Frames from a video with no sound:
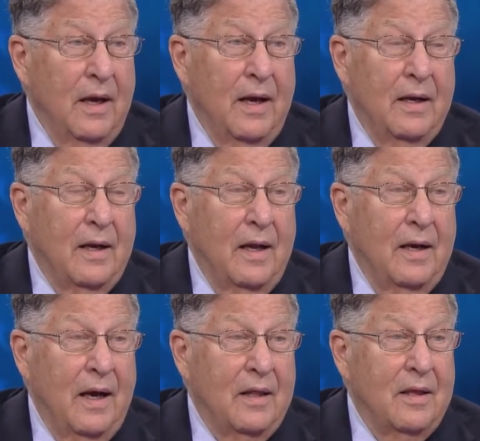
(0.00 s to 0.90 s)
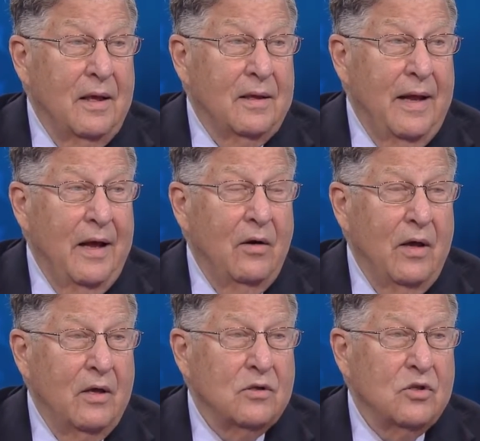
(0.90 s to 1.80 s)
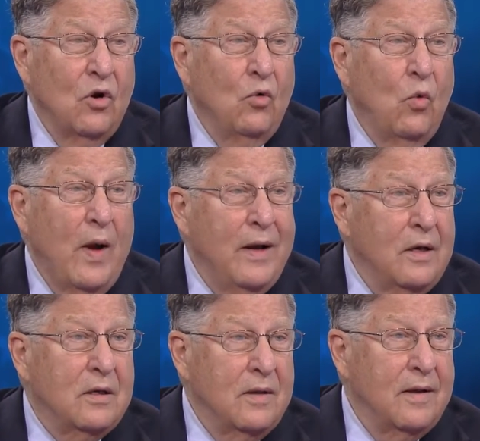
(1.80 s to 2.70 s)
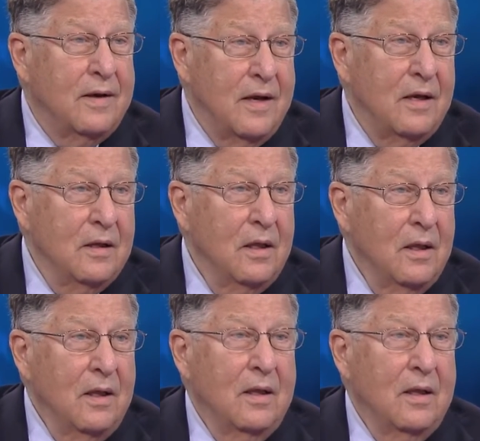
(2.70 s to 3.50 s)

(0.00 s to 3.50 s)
And, and I think now he is so wedded to the deal